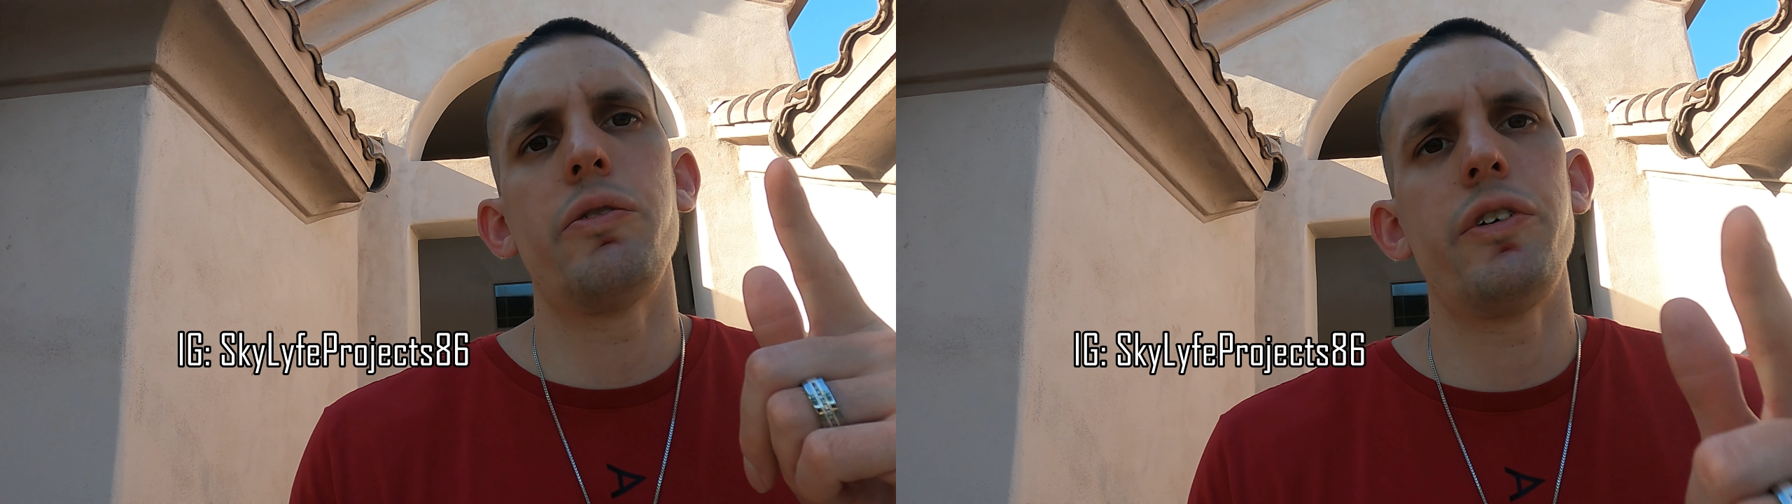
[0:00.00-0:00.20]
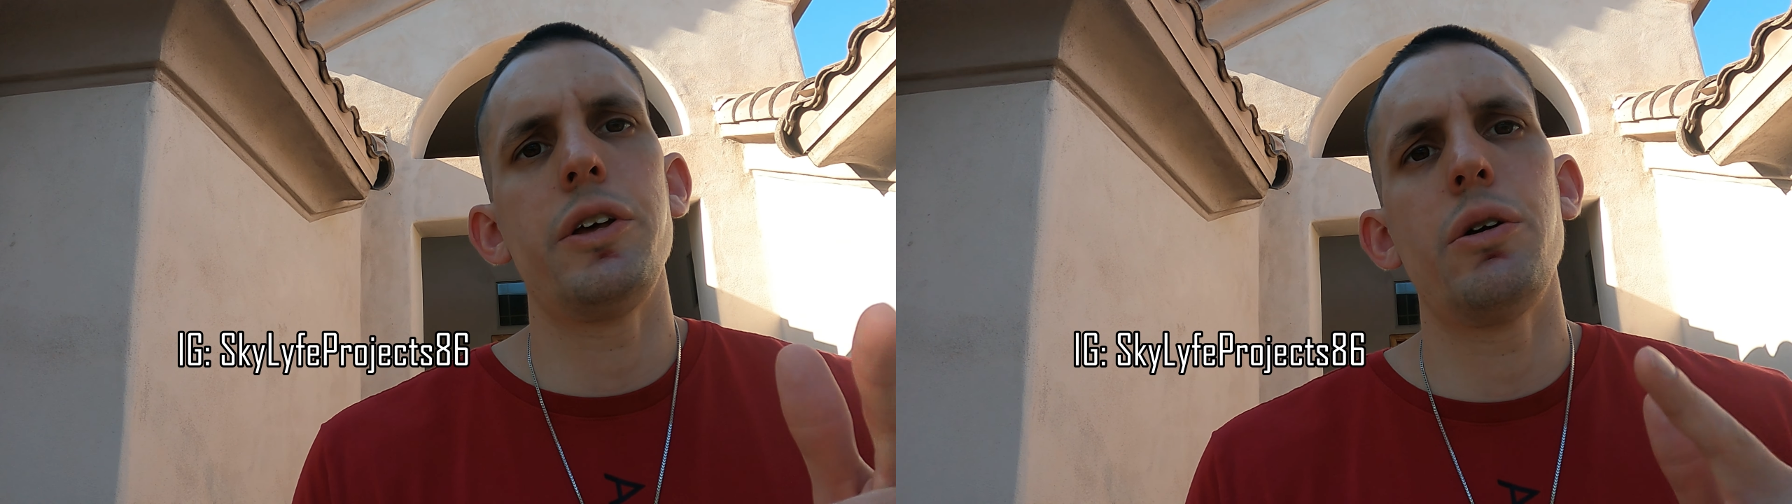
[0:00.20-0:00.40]

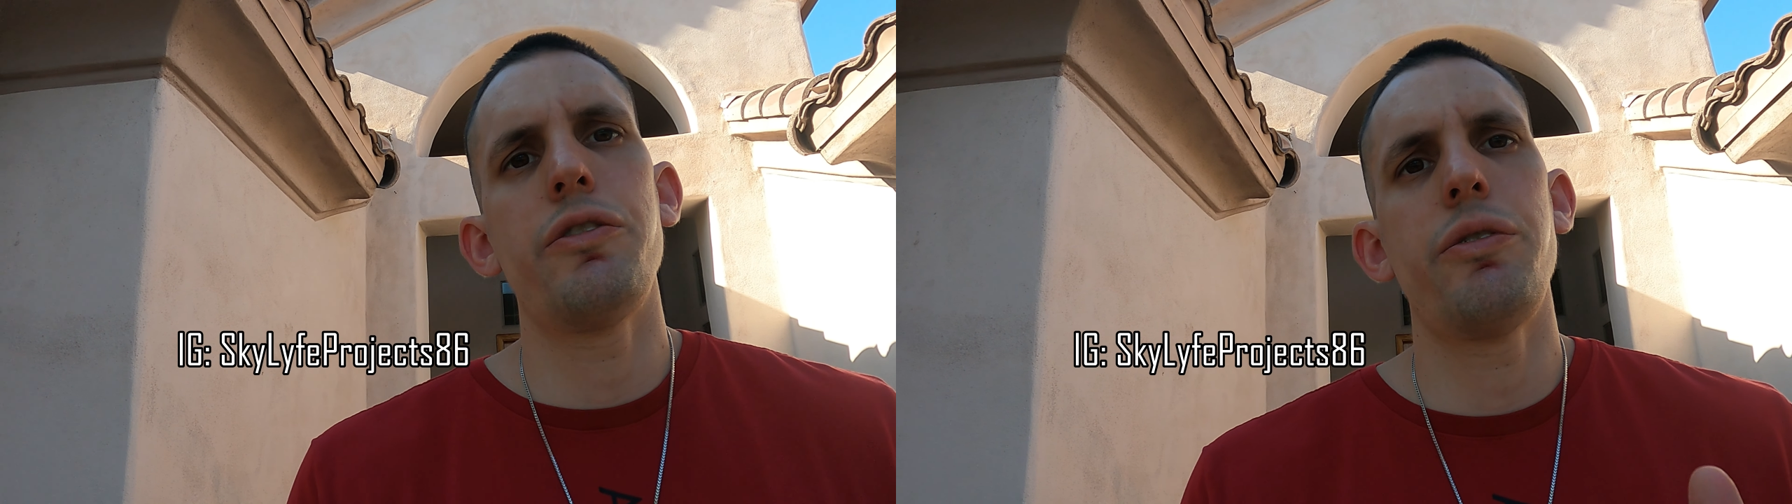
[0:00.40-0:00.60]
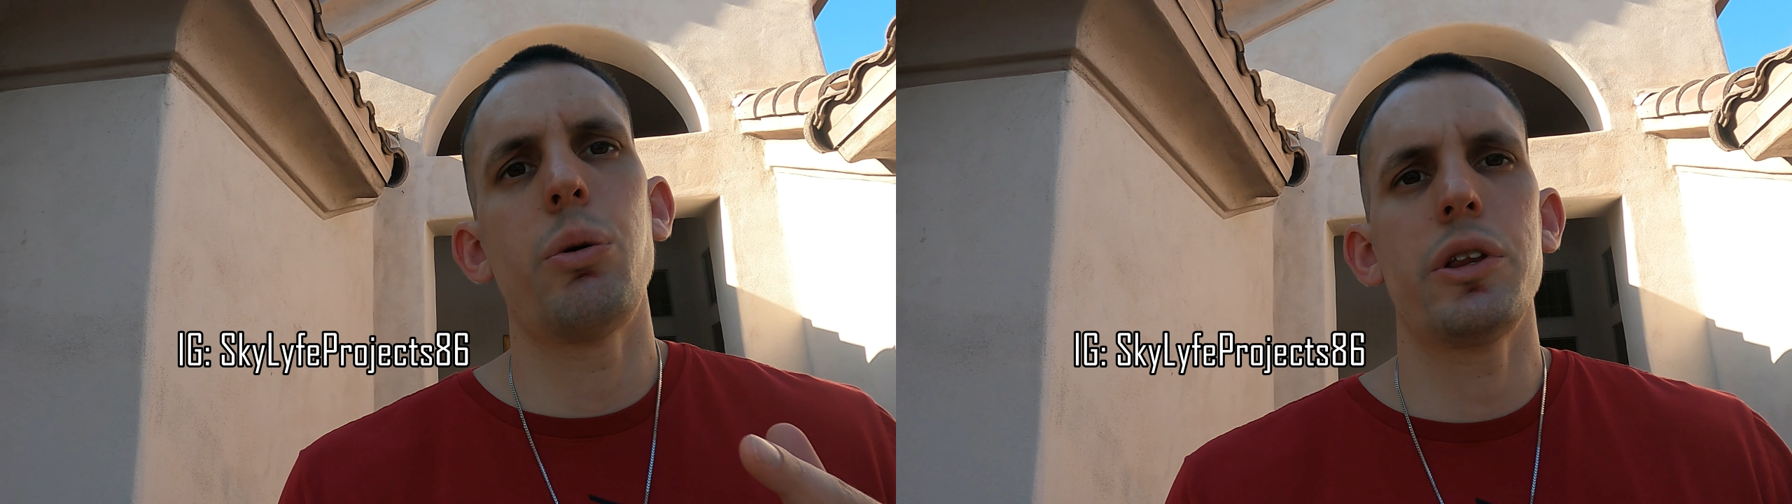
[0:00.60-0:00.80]
a
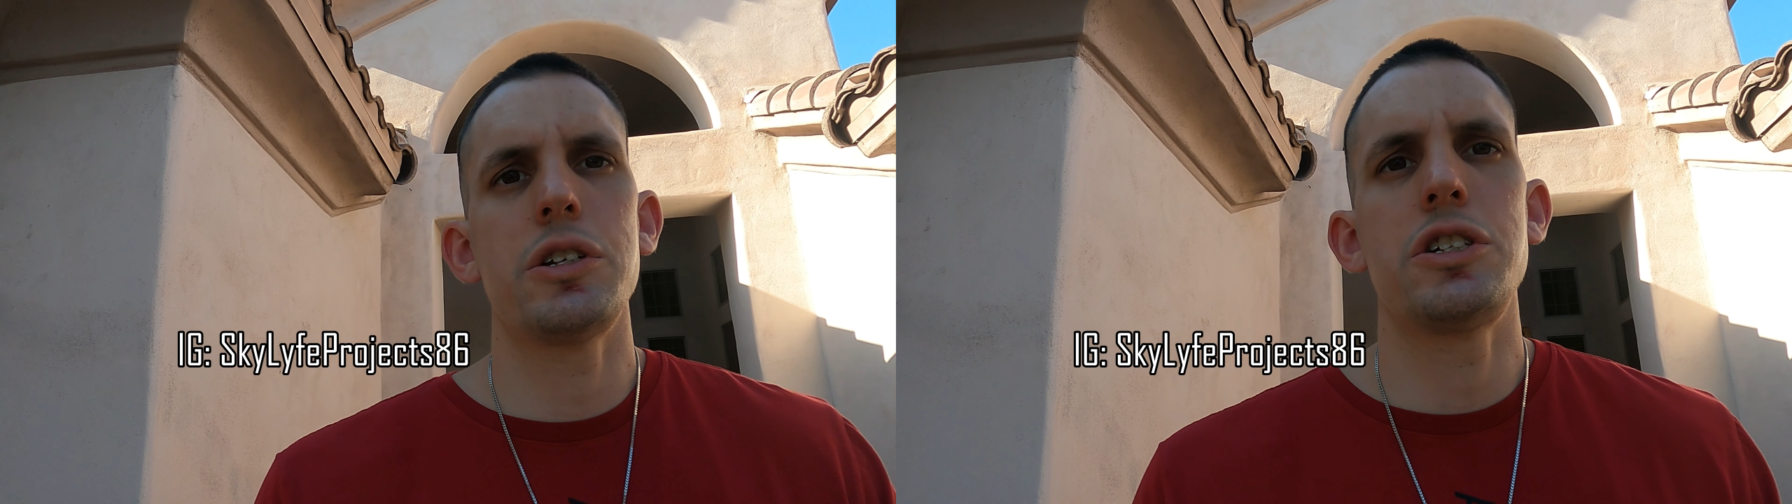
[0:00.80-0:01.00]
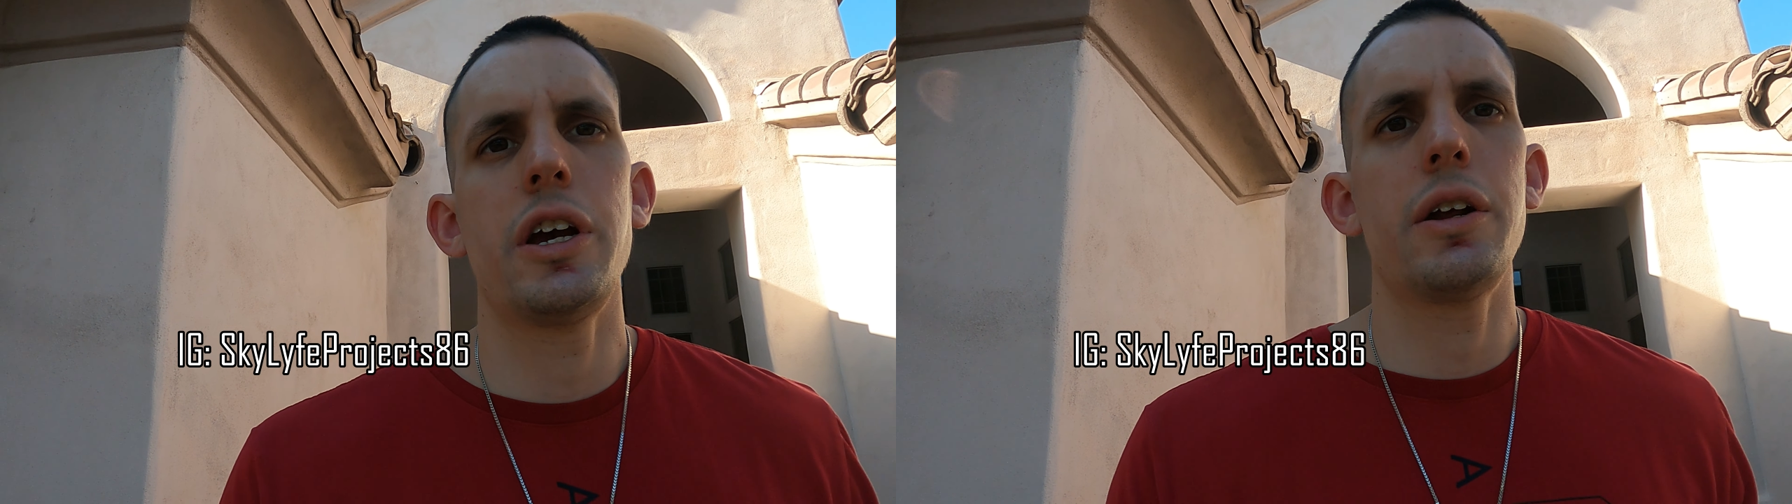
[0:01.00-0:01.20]
video for
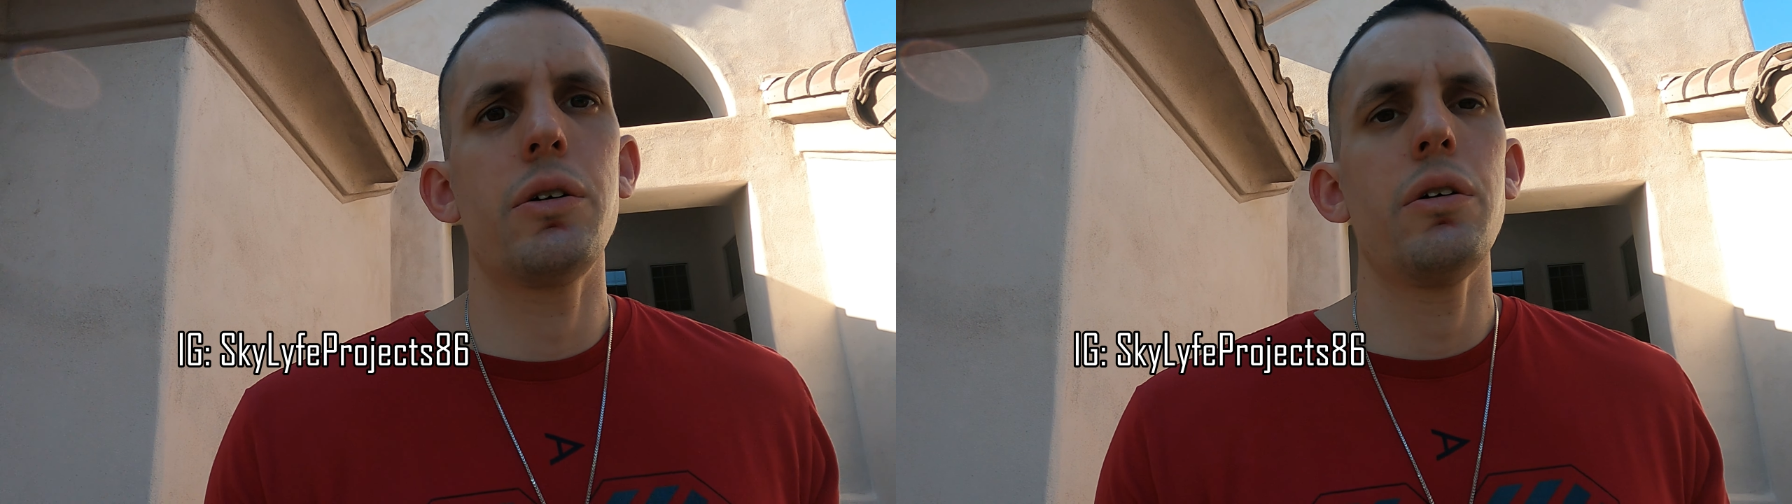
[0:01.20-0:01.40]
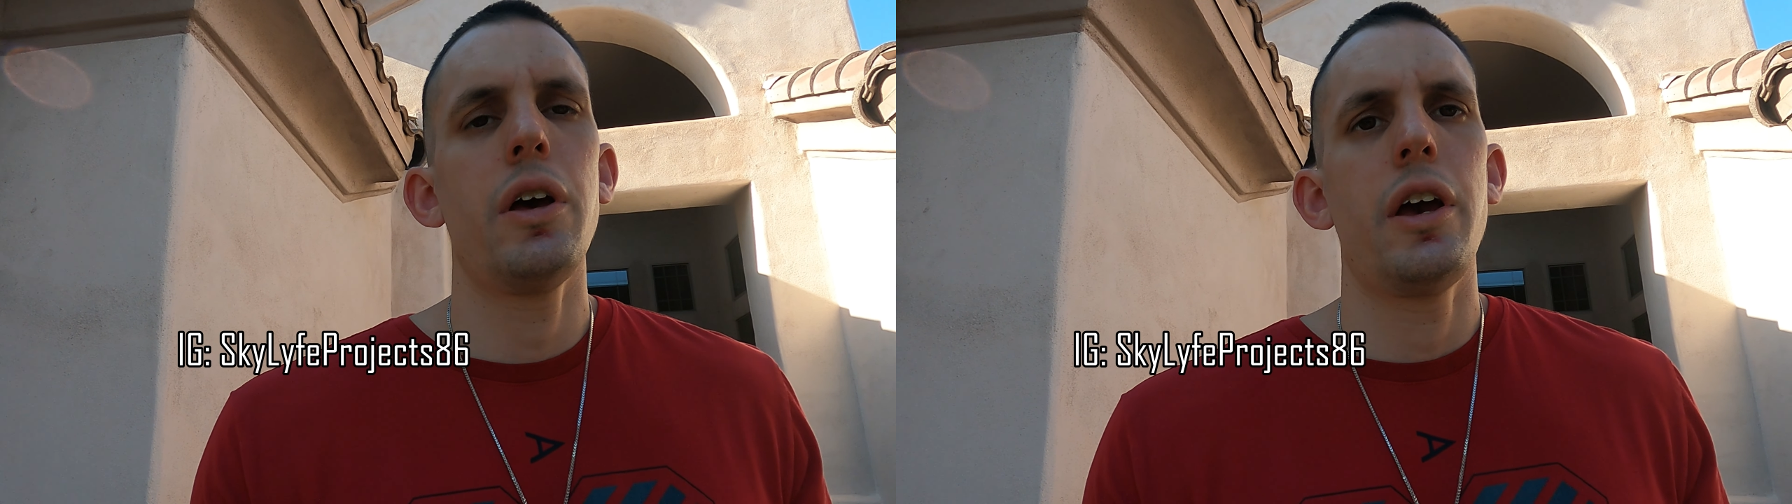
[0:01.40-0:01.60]
the
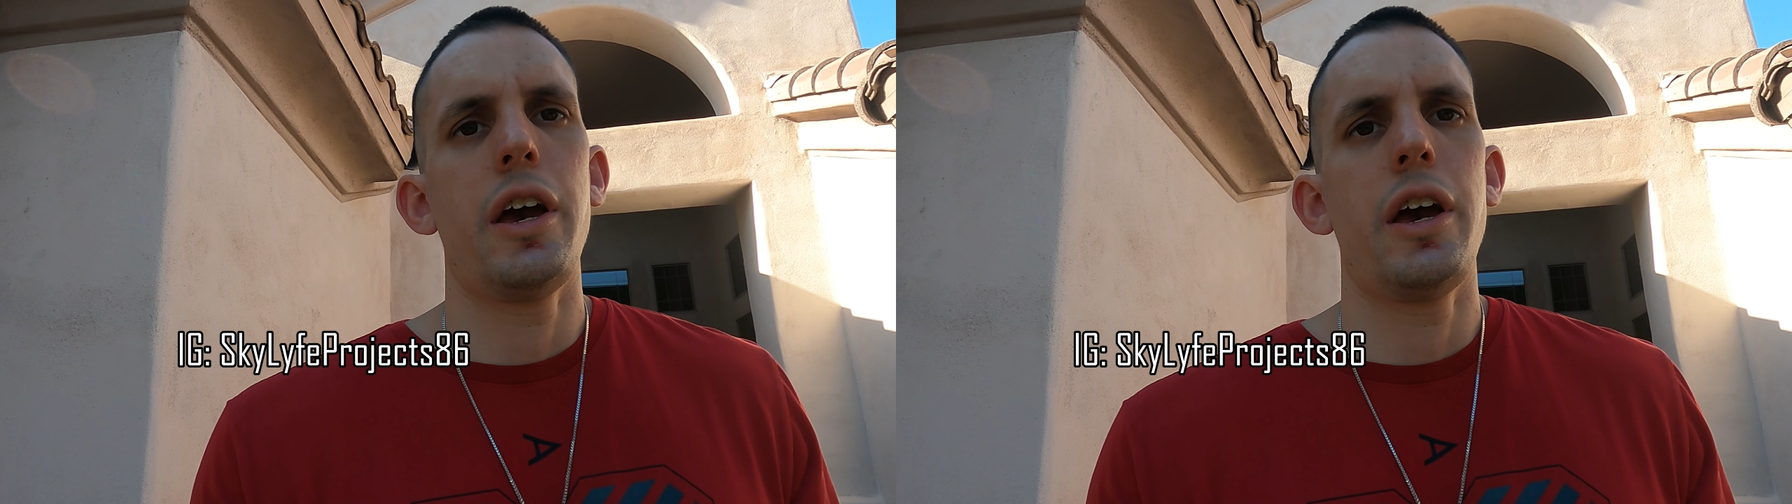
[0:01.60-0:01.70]
channel